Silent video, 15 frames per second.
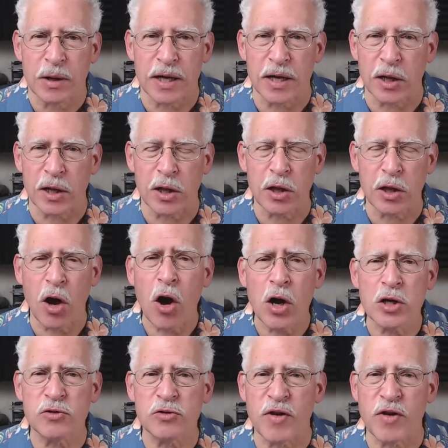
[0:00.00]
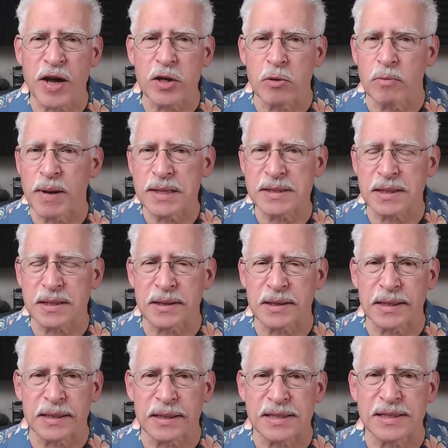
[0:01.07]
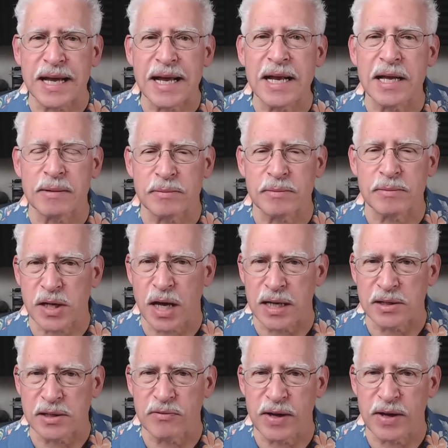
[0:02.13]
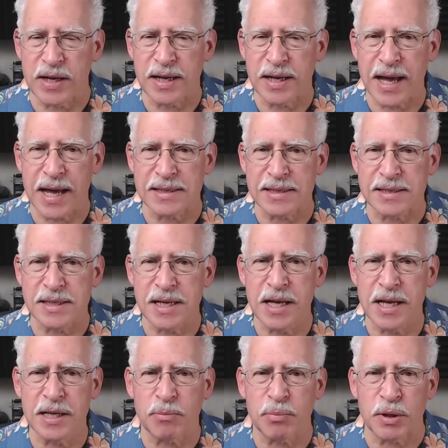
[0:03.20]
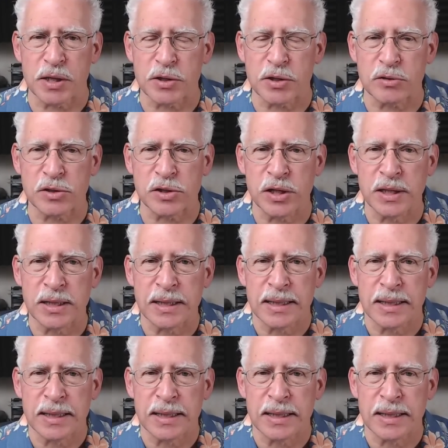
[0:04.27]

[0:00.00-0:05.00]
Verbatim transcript: in a large venue, basically a stadium sized event, and sitting in the bleachers.